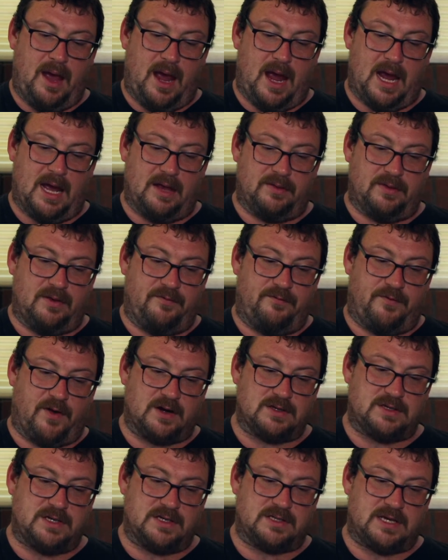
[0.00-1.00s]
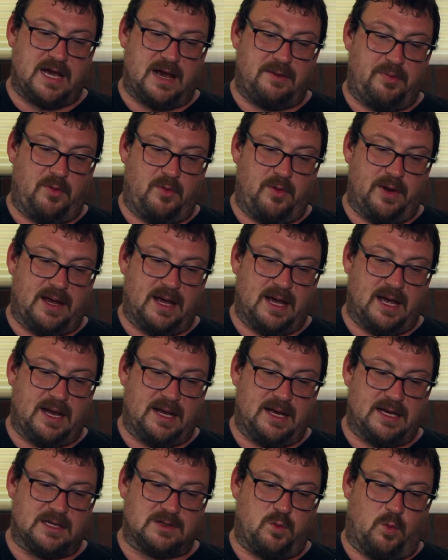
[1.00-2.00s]
And the first example we
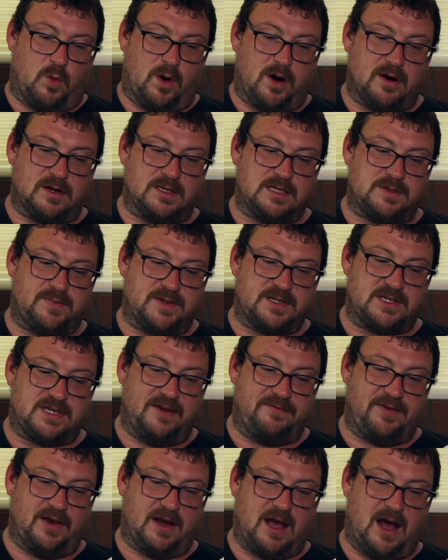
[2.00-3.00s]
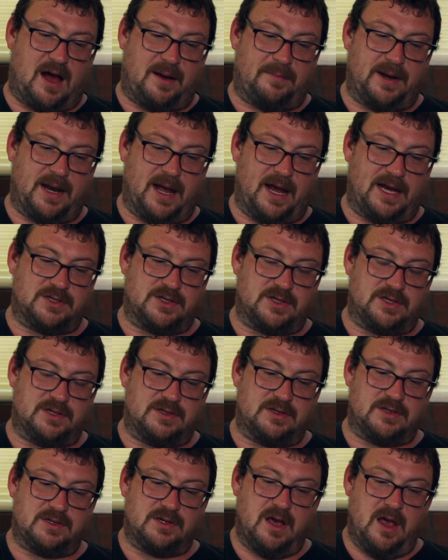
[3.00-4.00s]
get is word-specific
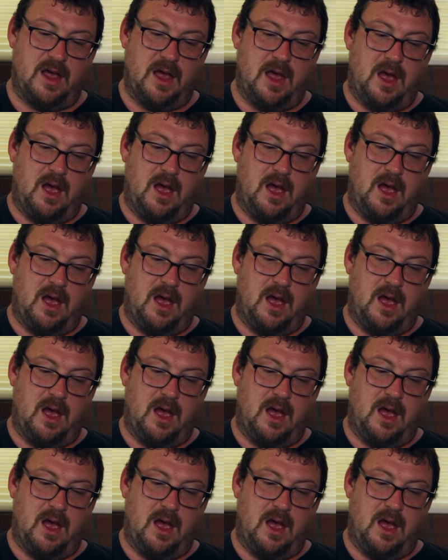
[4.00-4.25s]
combinations,